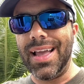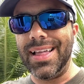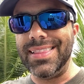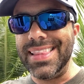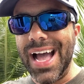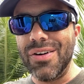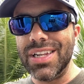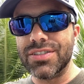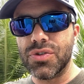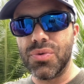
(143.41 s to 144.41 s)
And now it
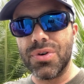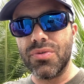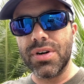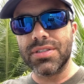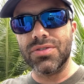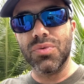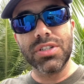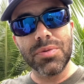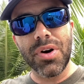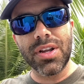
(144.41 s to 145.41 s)
leaves us with one question. What
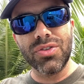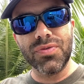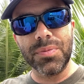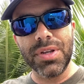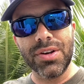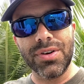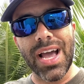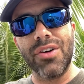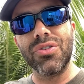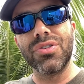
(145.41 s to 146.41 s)
does the market do from here?
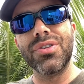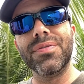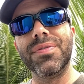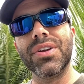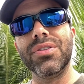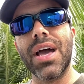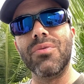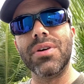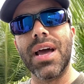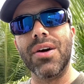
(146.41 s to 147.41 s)
Now, in order to figure that
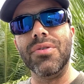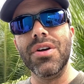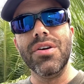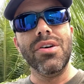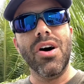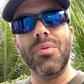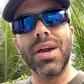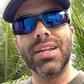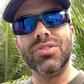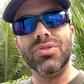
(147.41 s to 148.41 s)
one out, all we
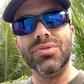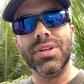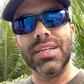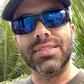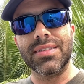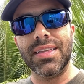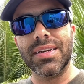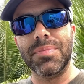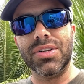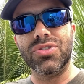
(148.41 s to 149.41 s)
got to do is
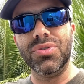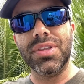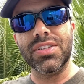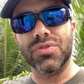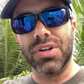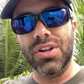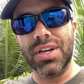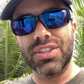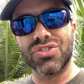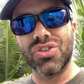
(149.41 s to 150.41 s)
think about two things. We're going to
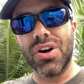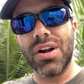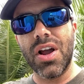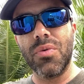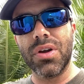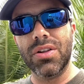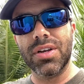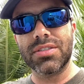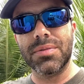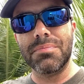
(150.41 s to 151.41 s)
look at the chart, and we're going to look
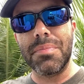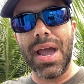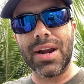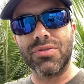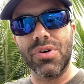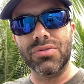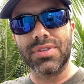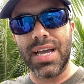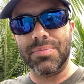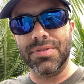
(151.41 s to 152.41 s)
at some macro
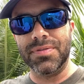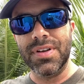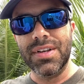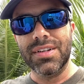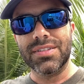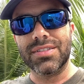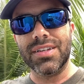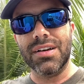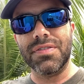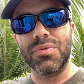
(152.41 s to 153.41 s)
type of
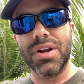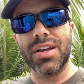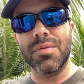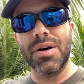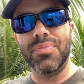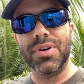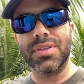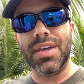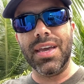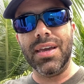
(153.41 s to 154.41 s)
stuff, and we're going to come up
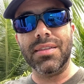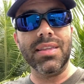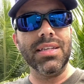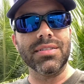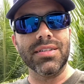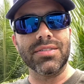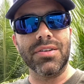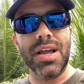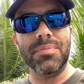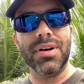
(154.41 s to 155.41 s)
with a thesis, all
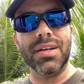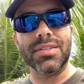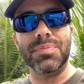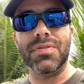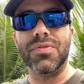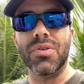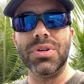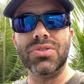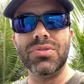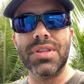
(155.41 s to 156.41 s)
right? But before we
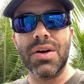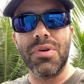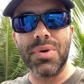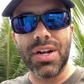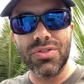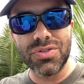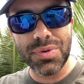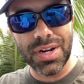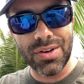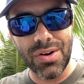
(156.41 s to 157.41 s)
do that, what we're going to do is we're
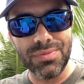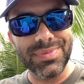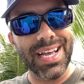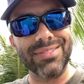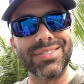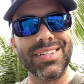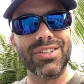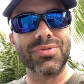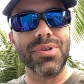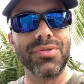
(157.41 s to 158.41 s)
going to go
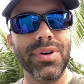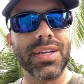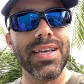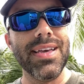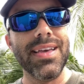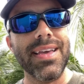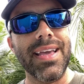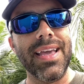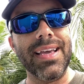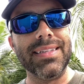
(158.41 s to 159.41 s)
downstairs real quick,
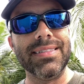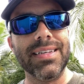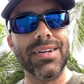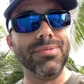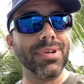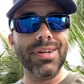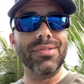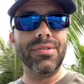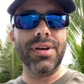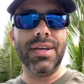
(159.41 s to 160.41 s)
and we're going to
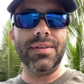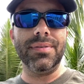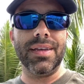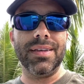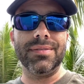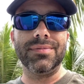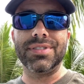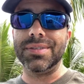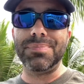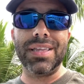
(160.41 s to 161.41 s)
go ahead and
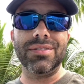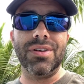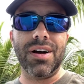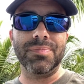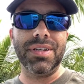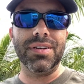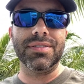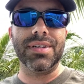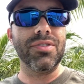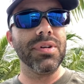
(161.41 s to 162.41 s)
sit by the dock
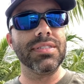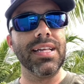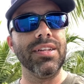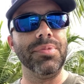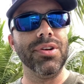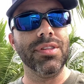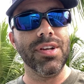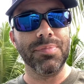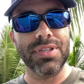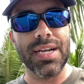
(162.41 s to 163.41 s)
because I don't want to stand up here at the
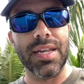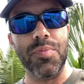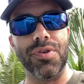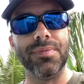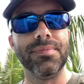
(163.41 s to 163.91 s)
upper deck anymore.